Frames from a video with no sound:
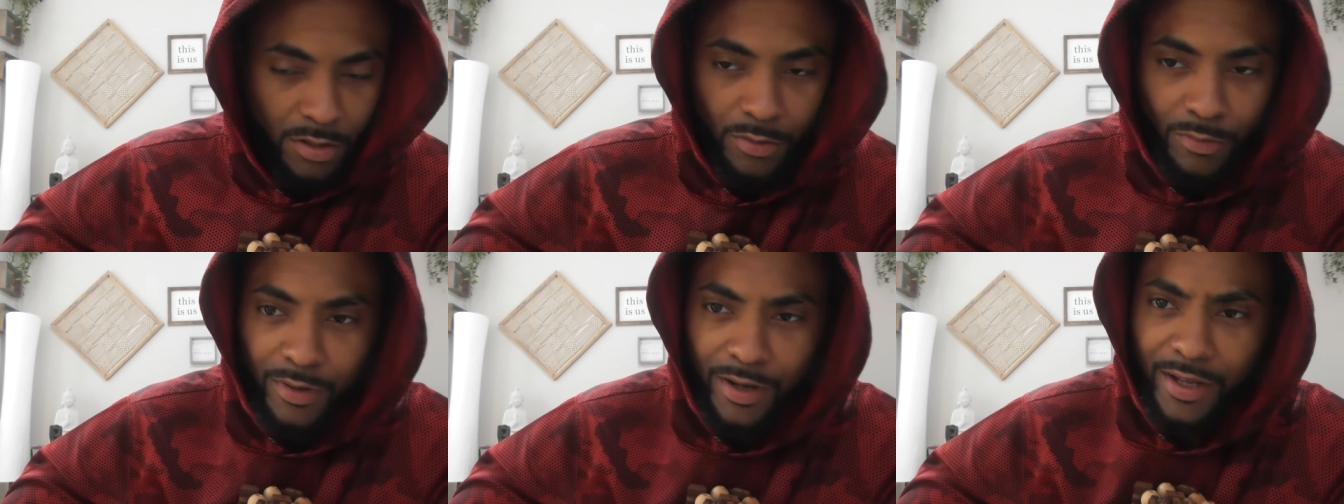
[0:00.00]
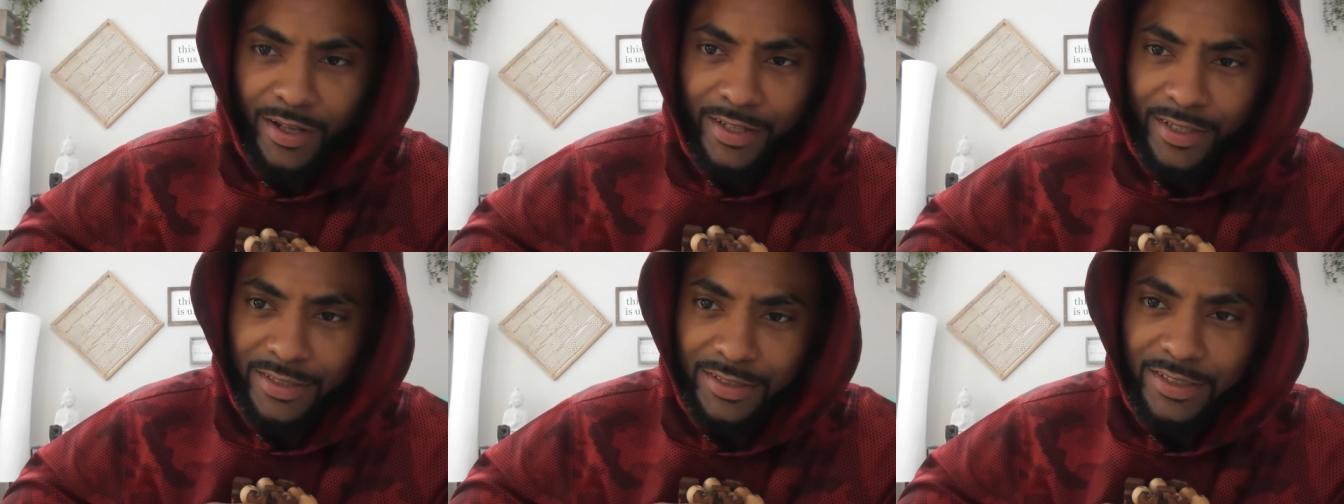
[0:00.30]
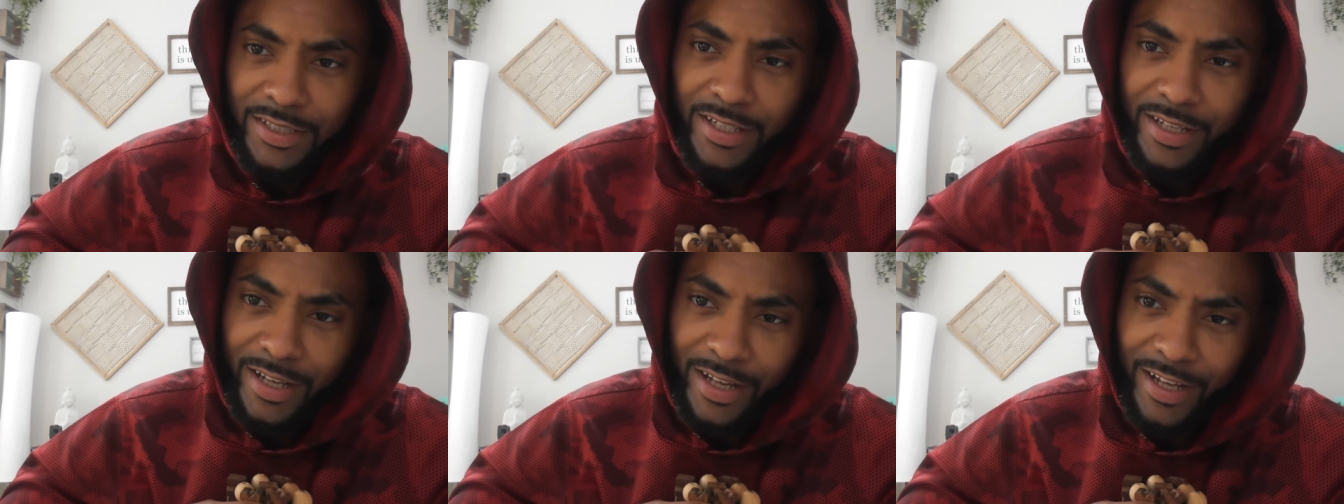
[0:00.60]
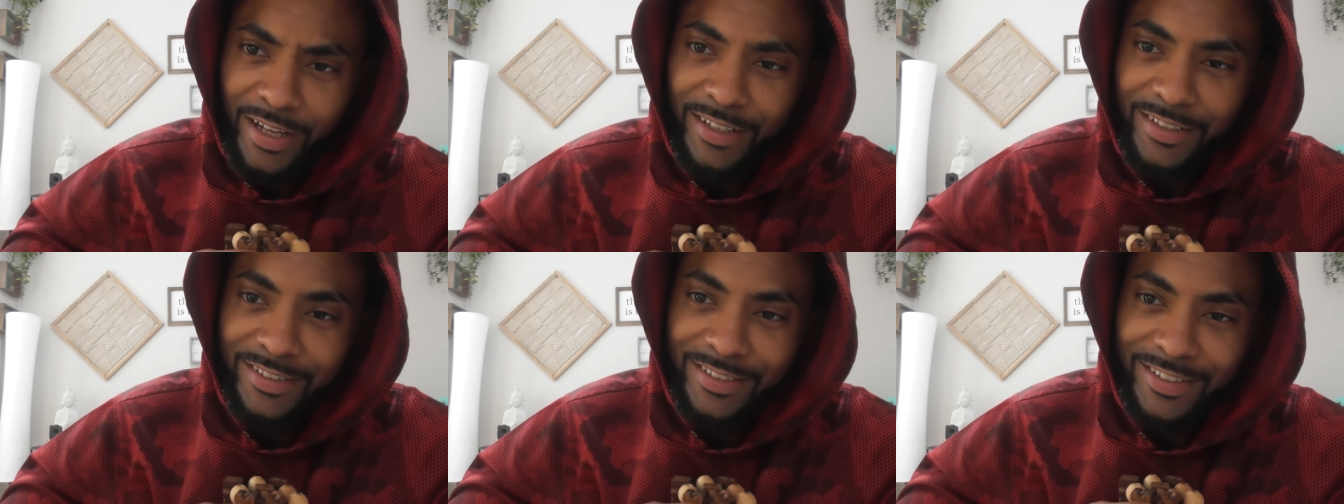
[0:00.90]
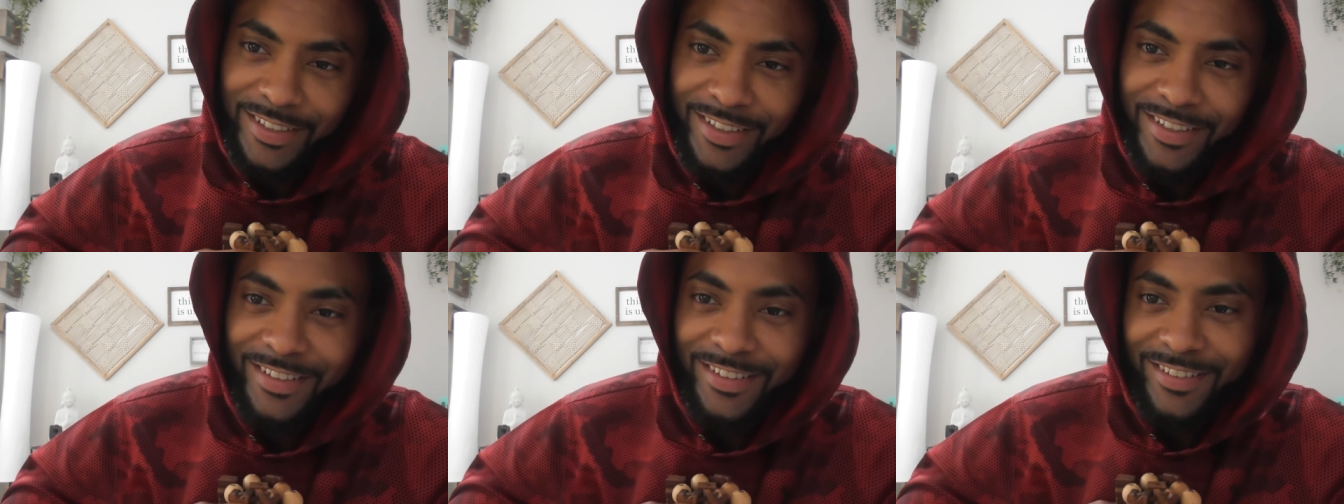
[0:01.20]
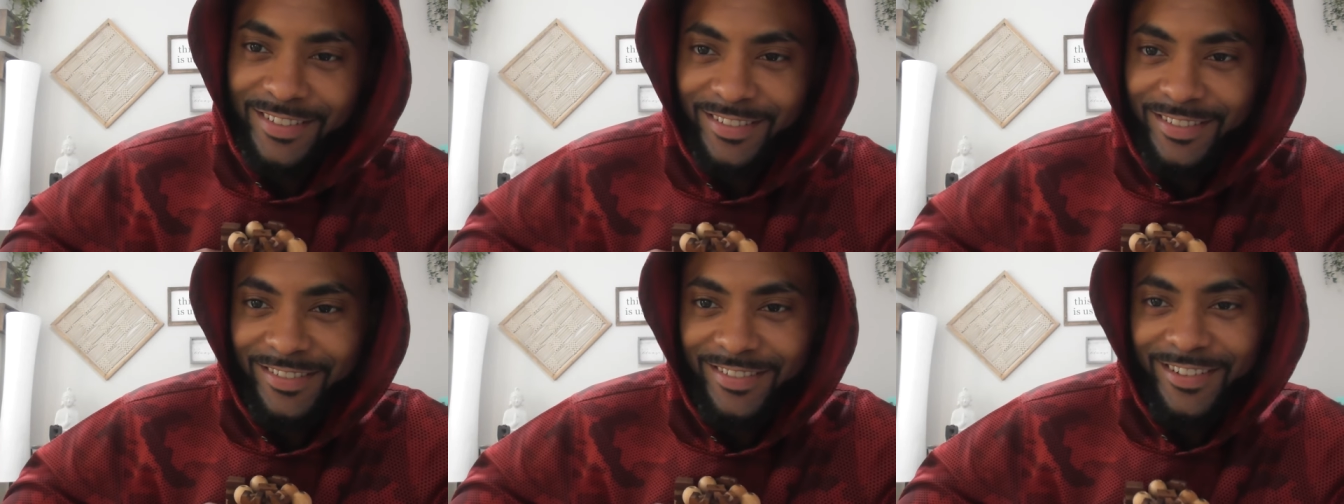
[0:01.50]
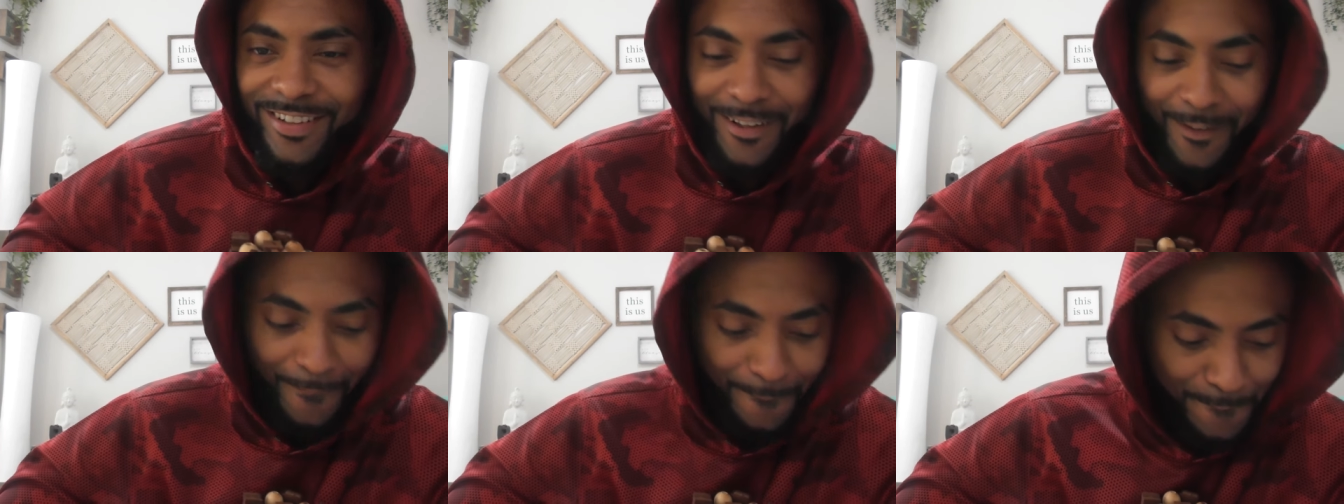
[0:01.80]
Why is he asking
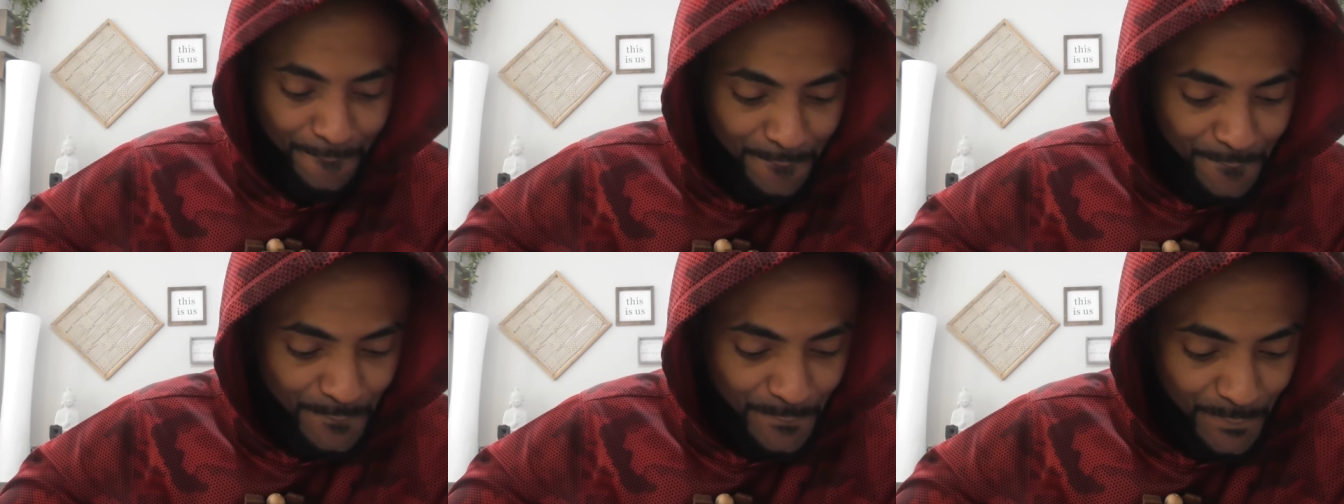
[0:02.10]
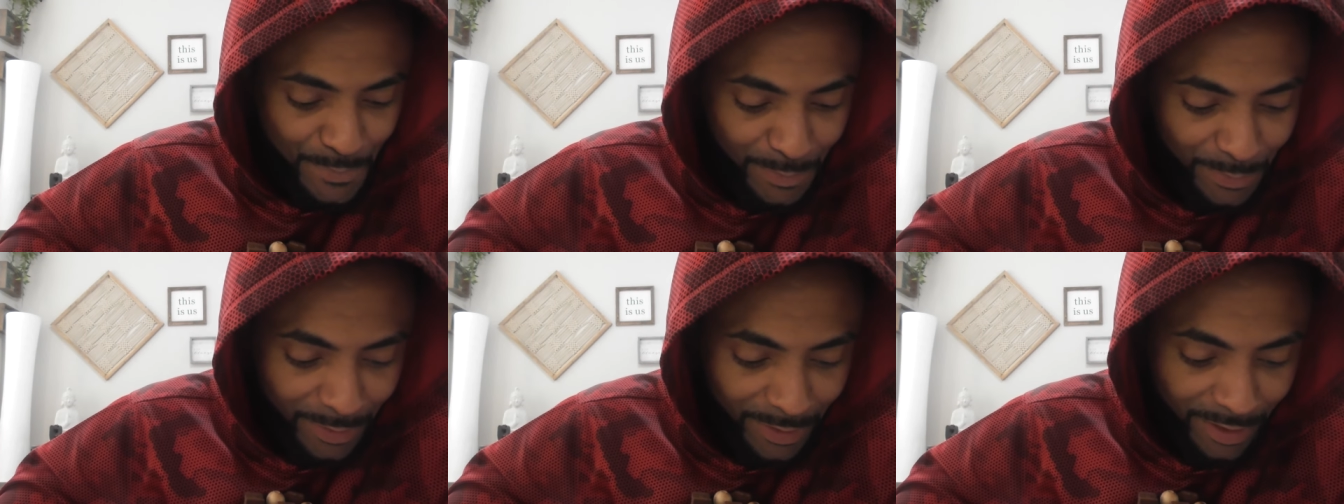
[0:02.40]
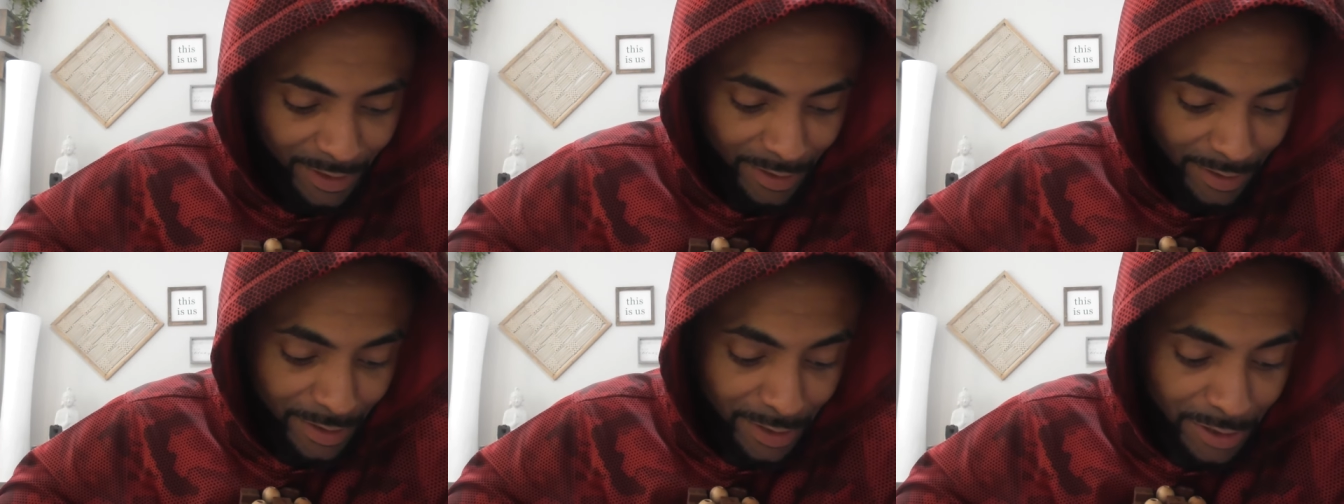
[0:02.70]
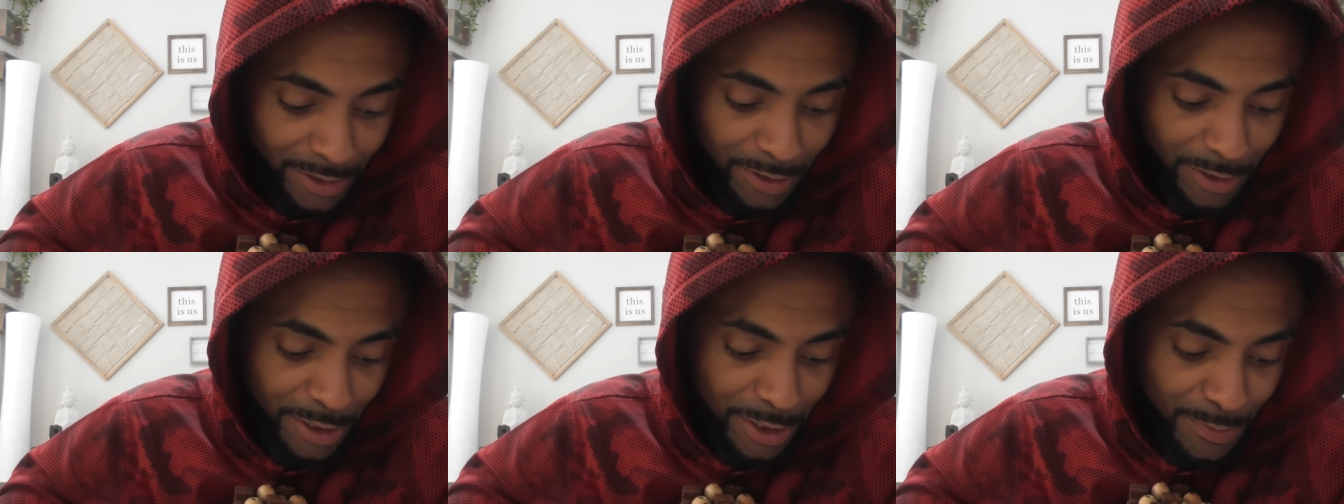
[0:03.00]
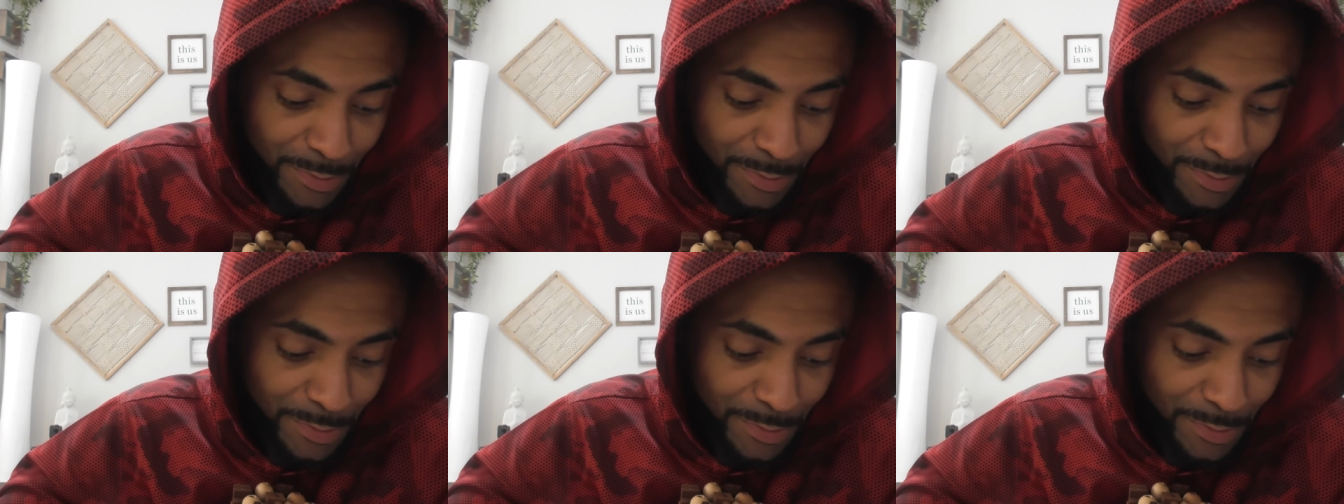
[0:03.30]
these